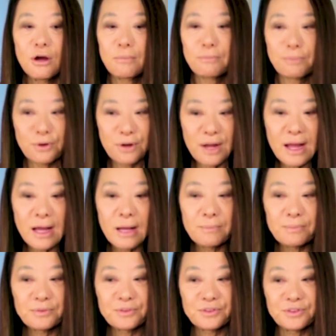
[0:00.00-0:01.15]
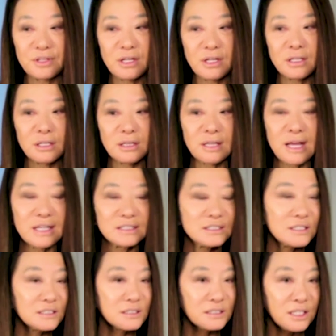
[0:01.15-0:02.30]
perhaps in the last
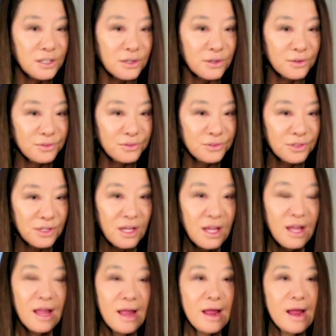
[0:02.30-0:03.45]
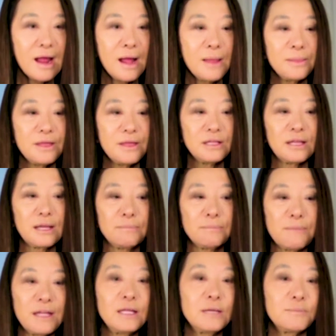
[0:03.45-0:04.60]
6 years. And that, like
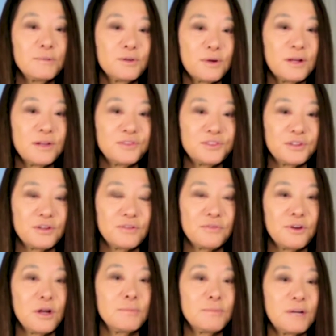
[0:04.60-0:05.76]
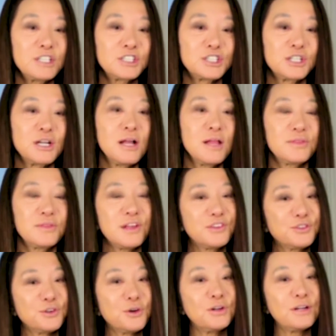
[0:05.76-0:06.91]
many immigrants, very much, they
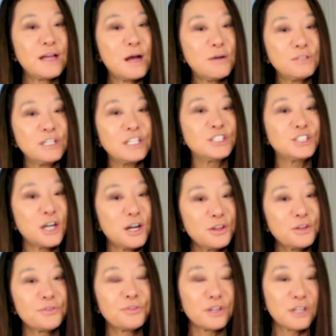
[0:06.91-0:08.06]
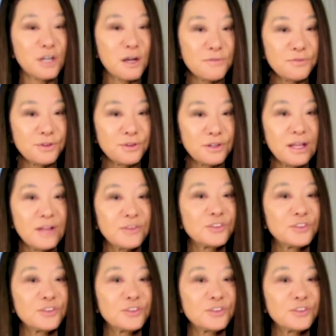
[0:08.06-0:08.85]
sought out each other for comfort and